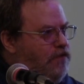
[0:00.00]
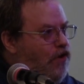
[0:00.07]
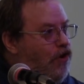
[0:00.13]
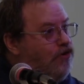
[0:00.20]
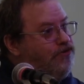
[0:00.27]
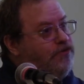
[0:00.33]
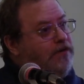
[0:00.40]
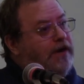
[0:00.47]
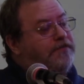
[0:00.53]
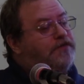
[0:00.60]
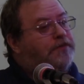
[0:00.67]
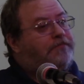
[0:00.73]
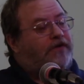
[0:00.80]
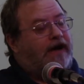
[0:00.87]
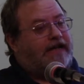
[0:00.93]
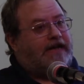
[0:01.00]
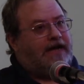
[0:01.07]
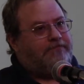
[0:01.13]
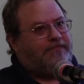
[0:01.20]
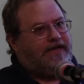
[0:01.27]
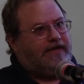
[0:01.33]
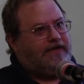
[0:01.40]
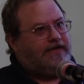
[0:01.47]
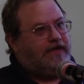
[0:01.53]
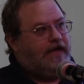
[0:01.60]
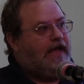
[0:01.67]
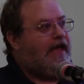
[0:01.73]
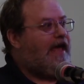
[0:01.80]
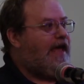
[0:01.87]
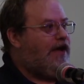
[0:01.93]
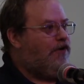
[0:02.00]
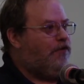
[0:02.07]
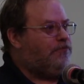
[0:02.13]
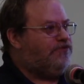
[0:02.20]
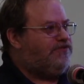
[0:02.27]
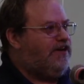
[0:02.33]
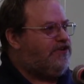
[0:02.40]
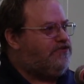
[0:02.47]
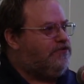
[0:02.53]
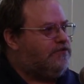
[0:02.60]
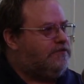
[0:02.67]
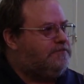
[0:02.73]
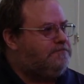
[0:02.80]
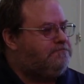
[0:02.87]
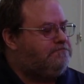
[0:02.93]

or do you ever plan on being a homosexual?